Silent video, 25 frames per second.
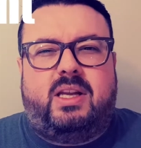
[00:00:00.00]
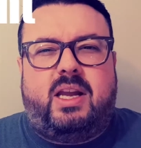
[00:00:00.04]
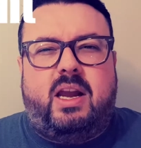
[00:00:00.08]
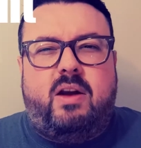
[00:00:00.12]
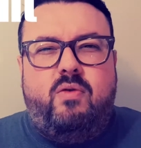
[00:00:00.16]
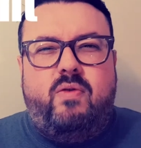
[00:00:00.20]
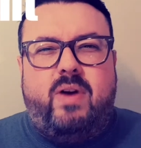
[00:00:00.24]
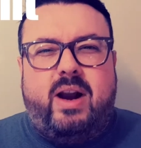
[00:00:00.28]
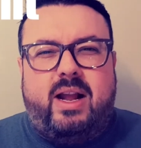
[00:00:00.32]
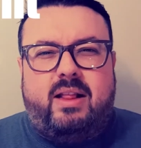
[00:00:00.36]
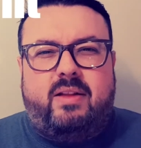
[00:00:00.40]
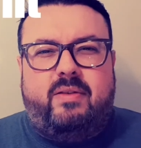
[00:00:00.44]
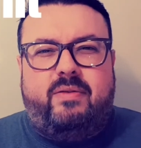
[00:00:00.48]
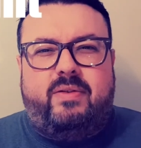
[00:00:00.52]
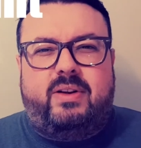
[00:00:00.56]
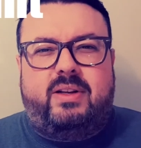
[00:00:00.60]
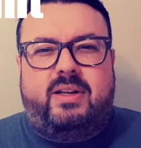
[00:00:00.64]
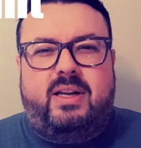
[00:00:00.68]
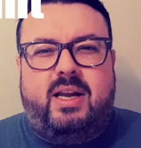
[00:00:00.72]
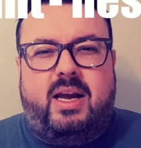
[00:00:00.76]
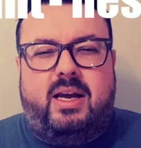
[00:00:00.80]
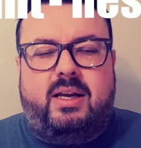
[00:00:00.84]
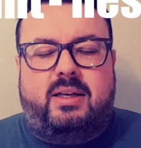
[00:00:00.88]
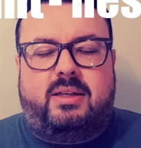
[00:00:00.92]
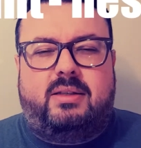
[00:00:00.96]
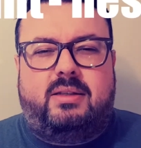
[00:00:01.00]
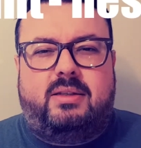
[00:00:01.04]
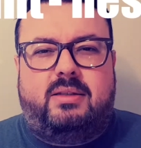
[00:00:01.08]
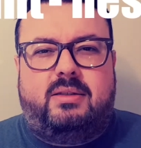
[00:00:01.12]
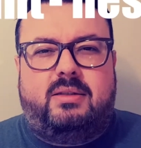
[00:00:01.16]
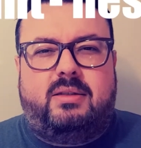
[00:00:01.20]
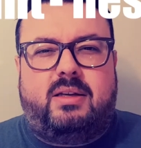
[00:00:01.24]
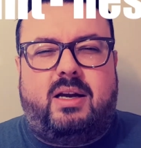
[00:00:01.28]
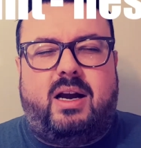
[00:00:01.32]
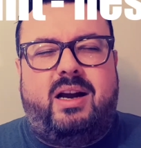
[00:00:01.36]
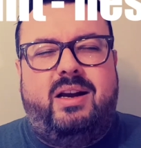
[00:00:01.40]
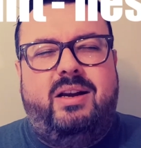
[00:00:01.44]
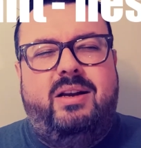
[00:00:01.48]

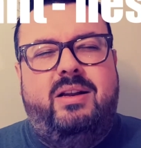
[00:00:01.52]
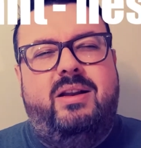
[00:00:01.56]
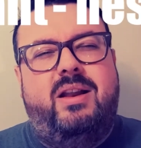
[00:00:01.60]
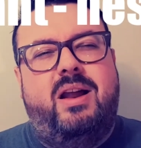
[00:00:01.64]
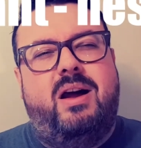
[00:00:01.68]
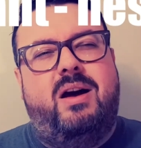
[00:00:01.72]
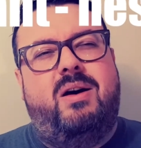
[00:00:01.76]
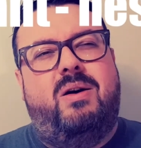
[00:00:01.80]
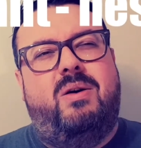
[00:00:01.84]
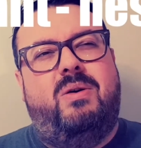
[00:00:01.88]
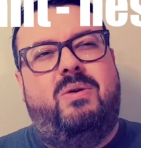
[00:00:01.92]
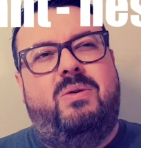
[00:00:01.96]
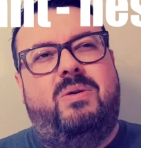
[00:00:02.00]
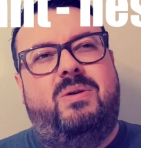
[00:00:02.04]
Irrelevantness. I know.